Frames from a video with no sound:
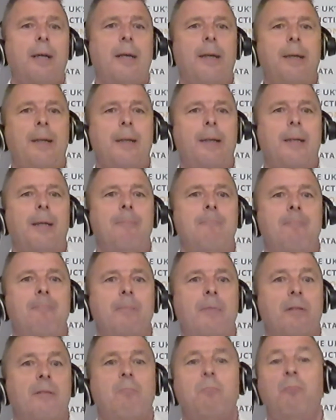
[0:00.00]

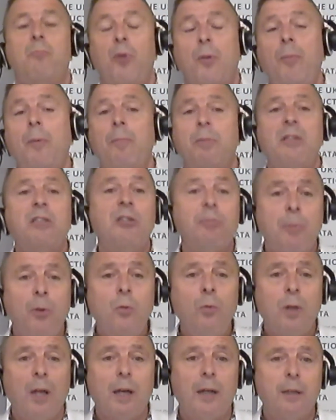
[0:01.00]
probably
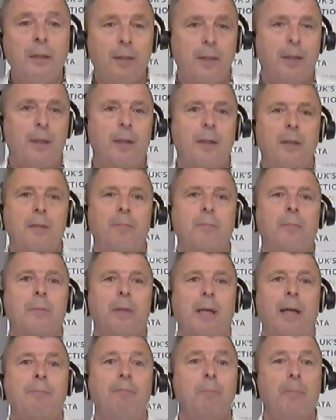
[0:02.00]
smaller and
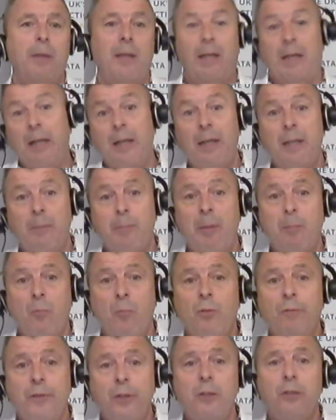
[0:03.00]
a little bit
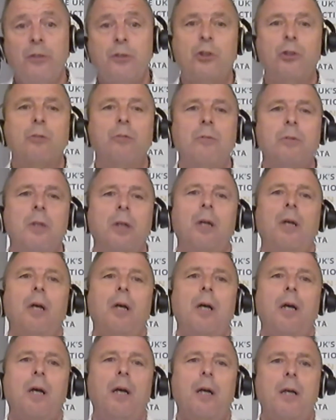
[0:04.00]
more virtual.
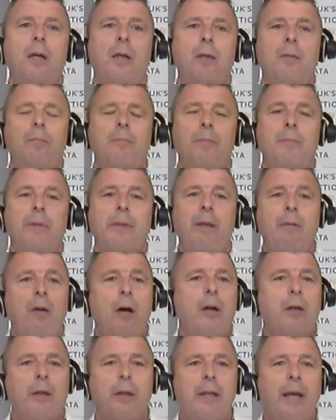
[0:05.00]
There
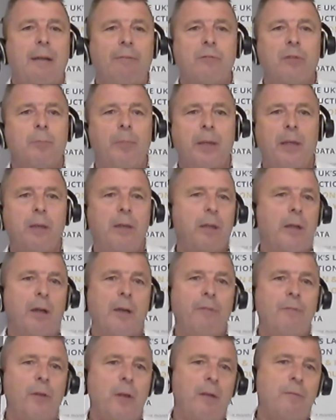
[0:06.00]
are going to have to be, you
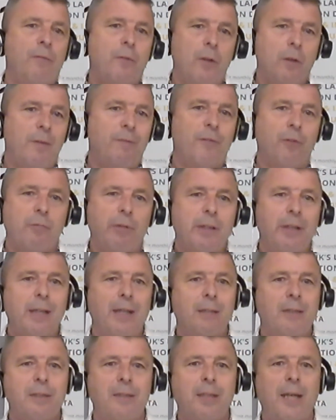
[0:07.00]
know, if you're in the
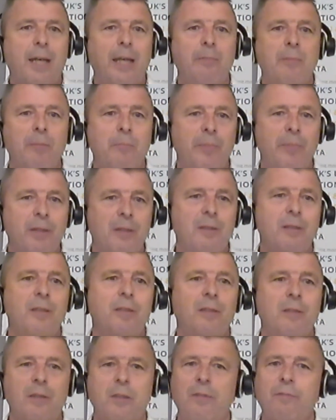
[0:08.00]
entertainment
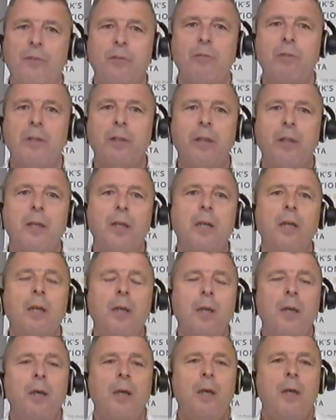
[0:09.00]
business and if you're in the,
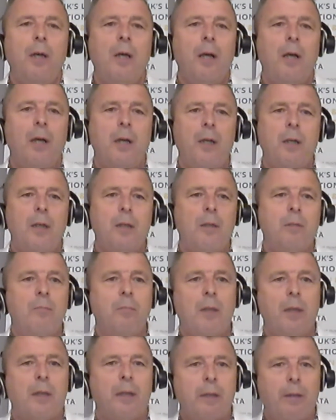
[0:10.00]

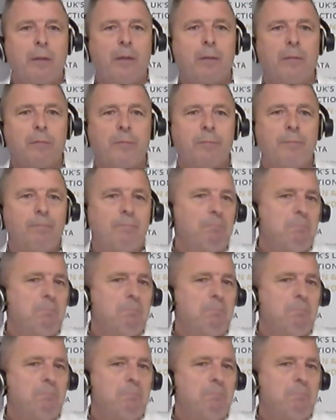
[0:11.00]
I don't know,